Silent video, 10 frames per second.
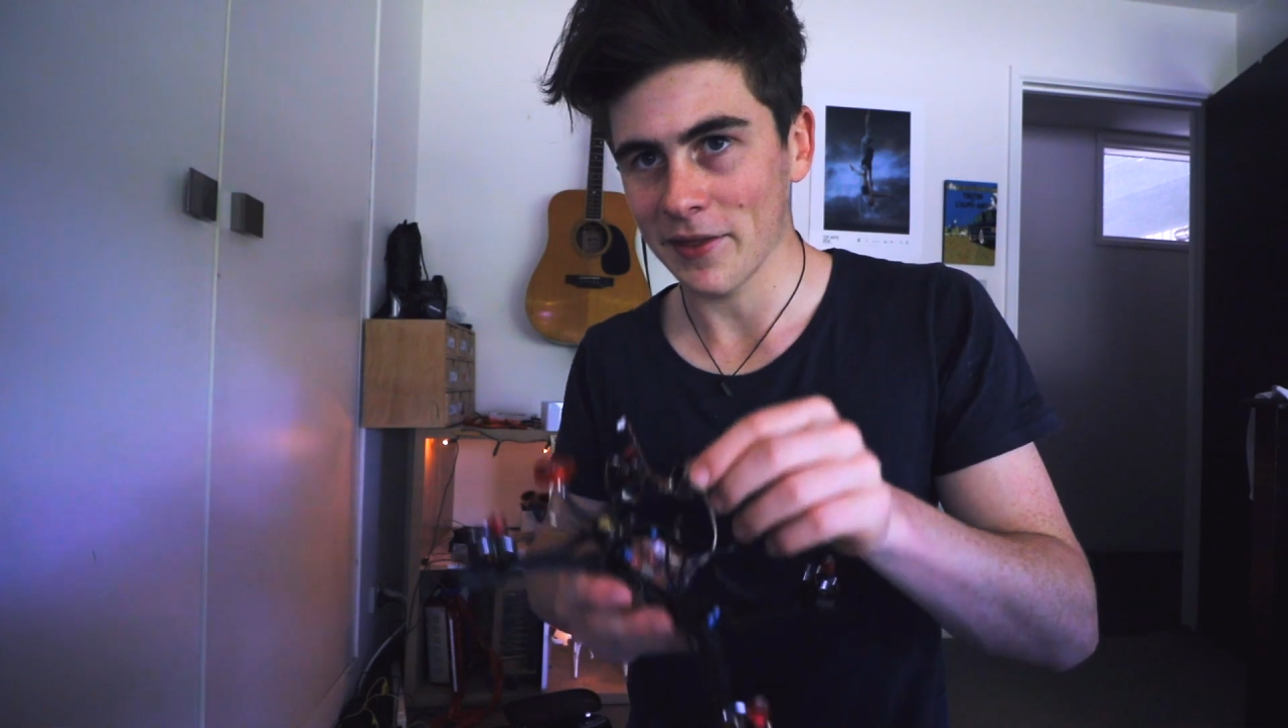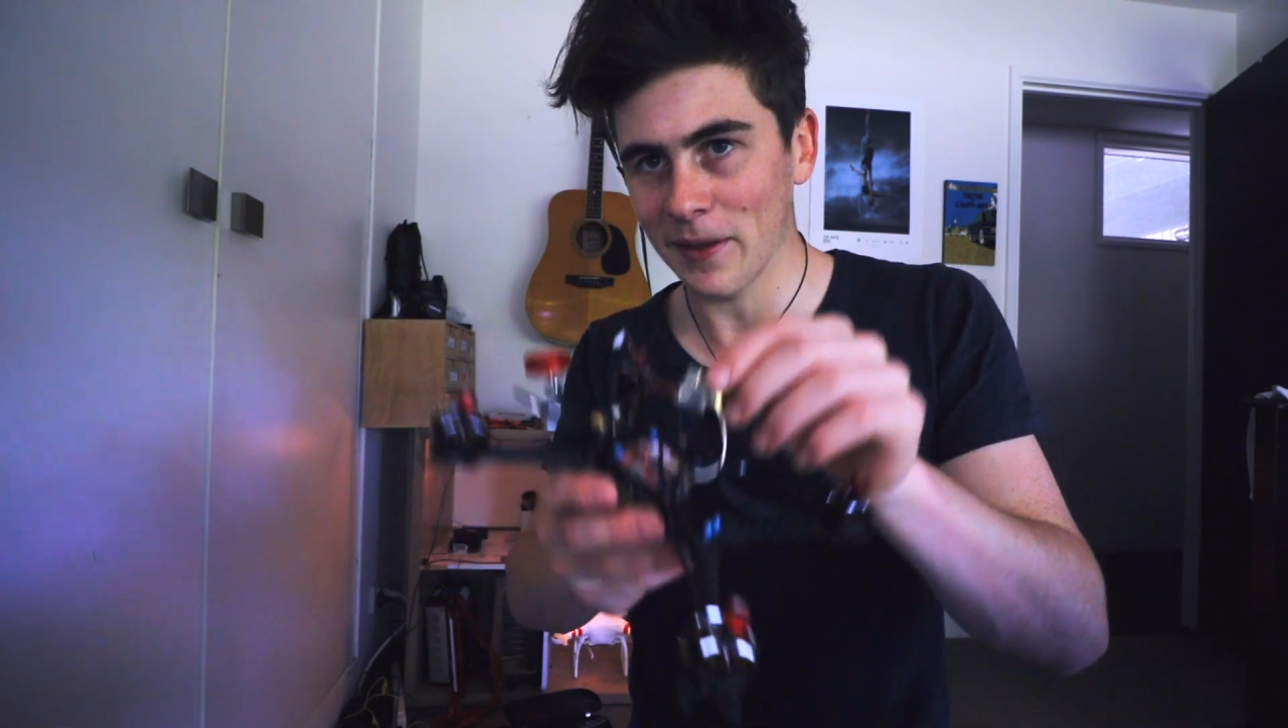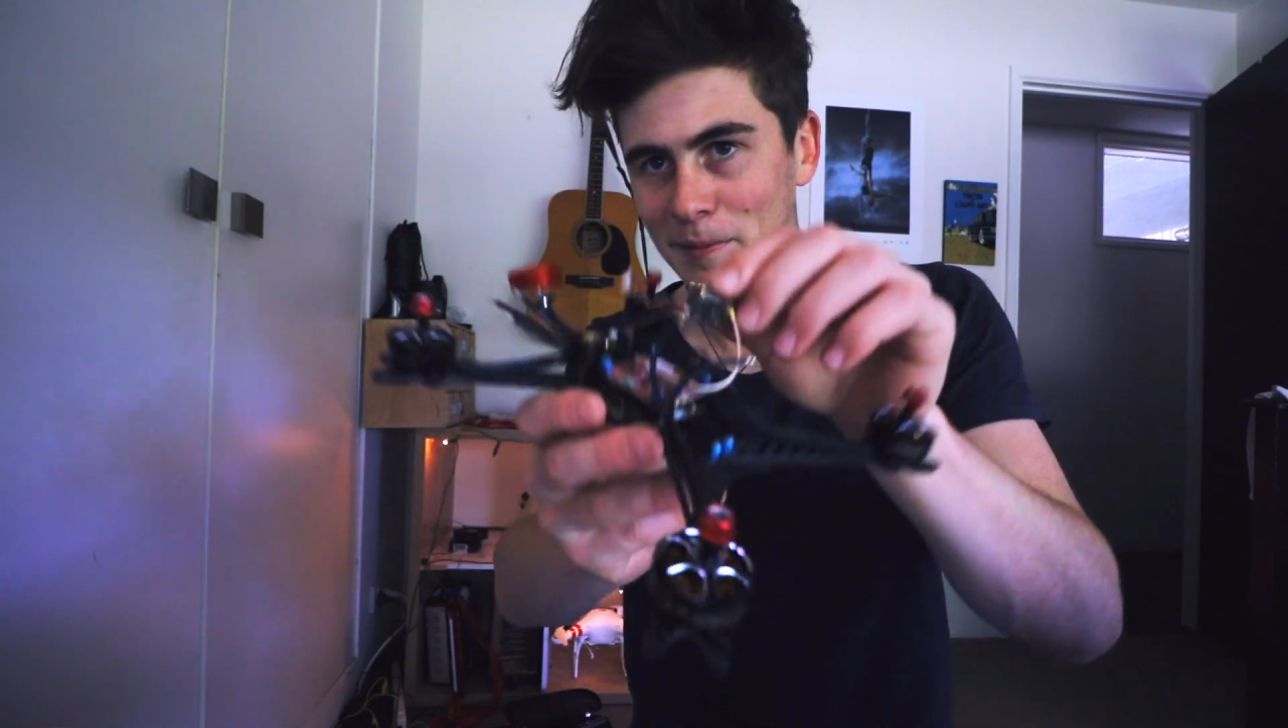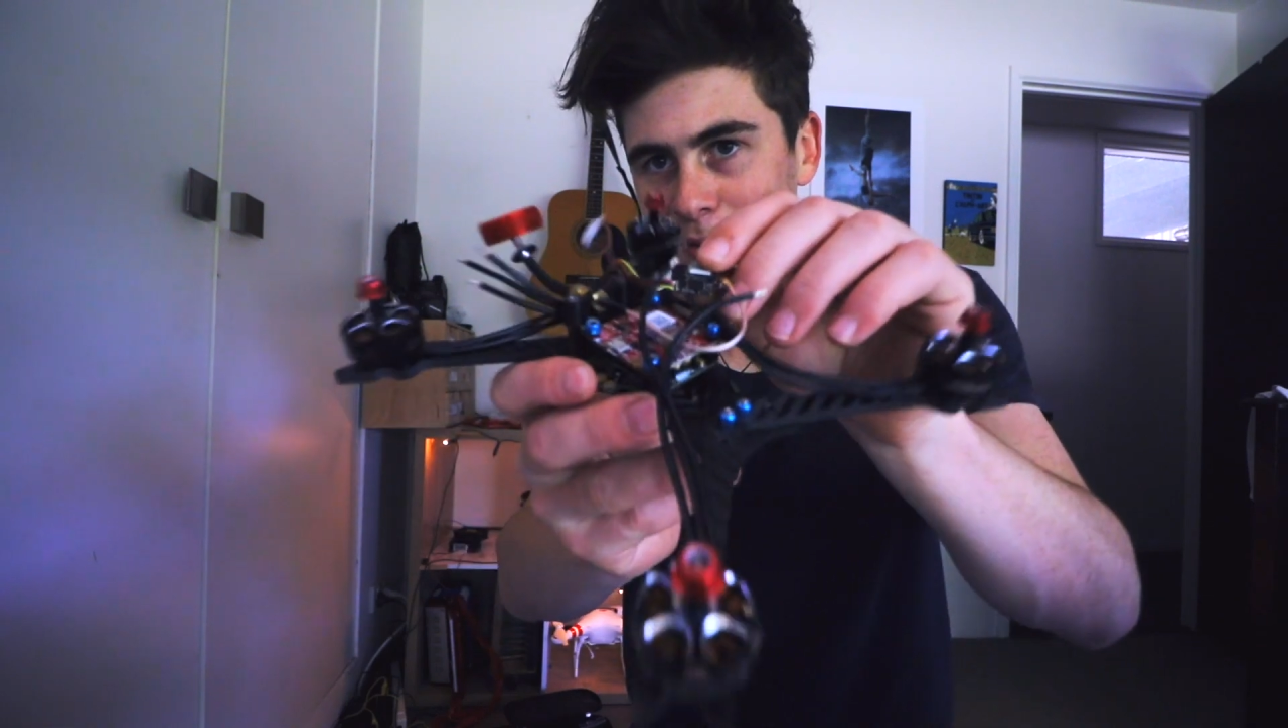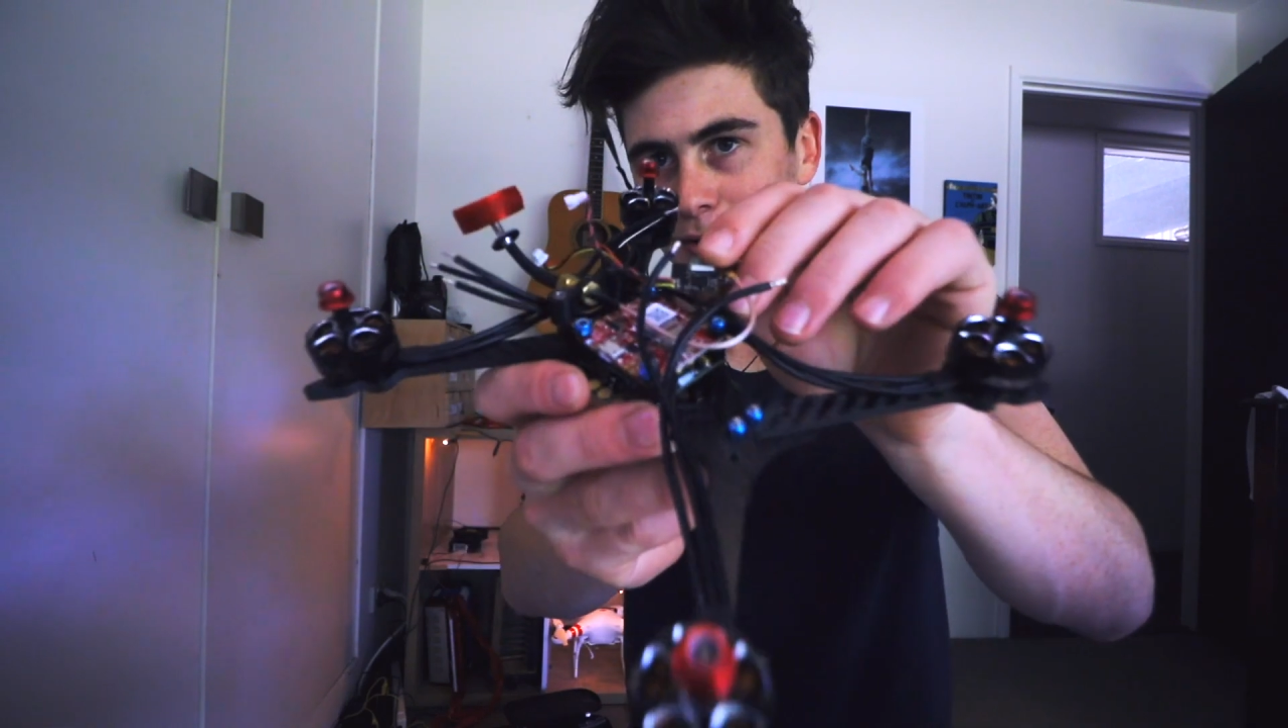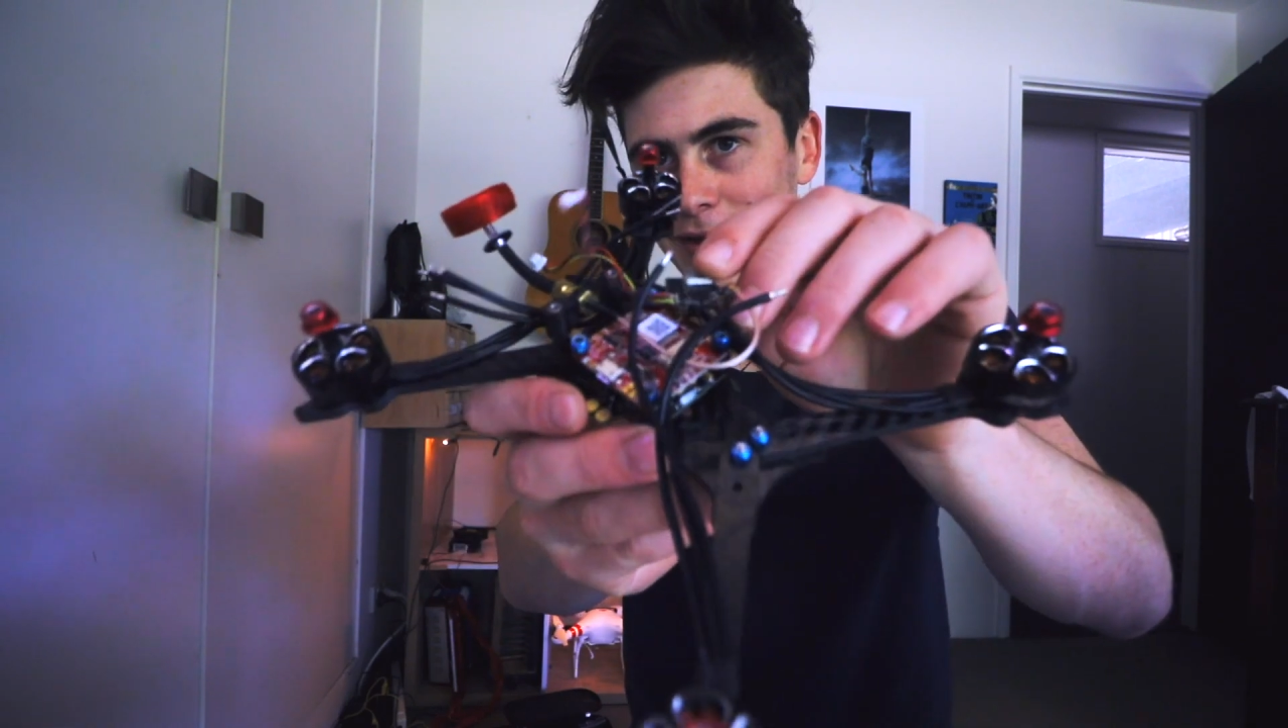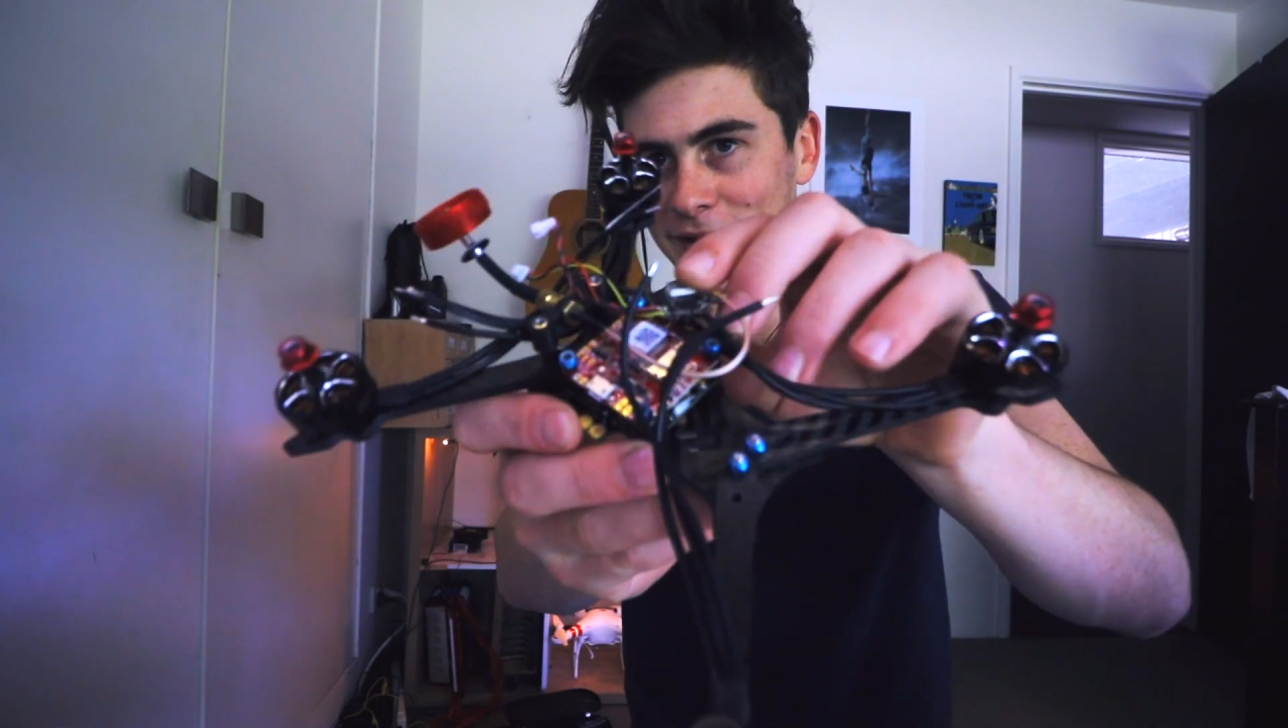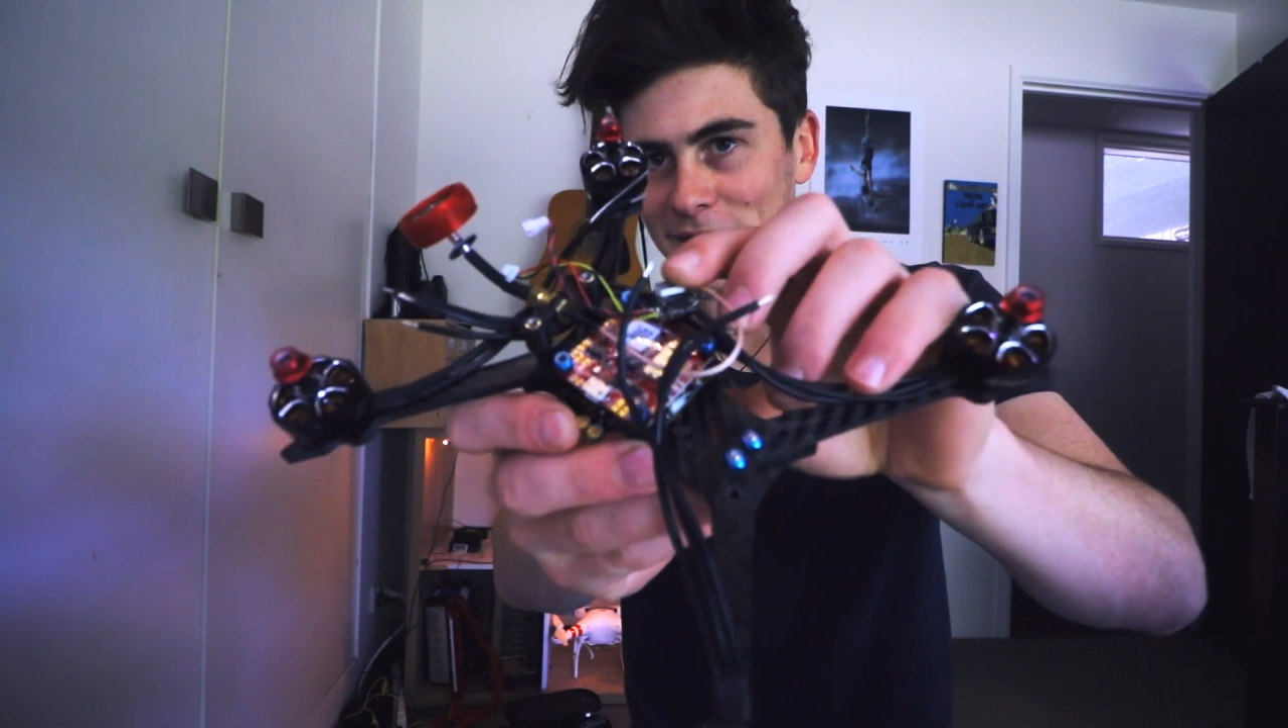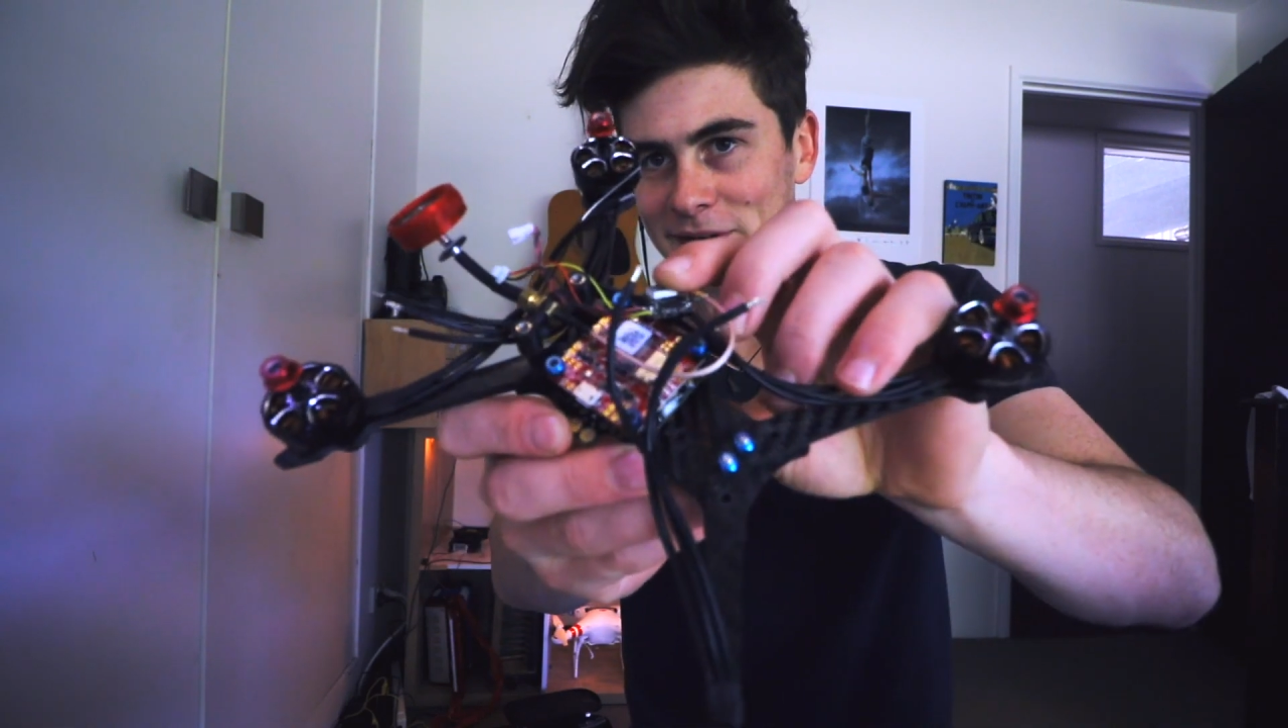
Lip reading: I'm building.